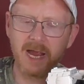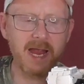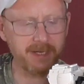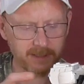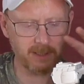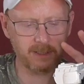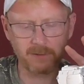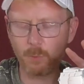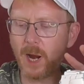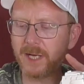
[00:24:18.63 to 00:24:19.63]
handle
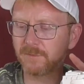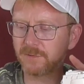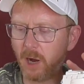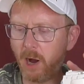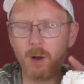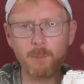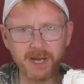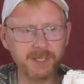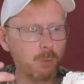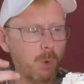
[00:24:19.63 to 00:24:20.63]
the weight of the arm
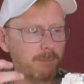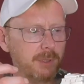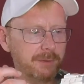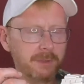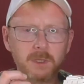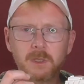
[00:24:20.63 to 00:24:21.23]
and the weapon,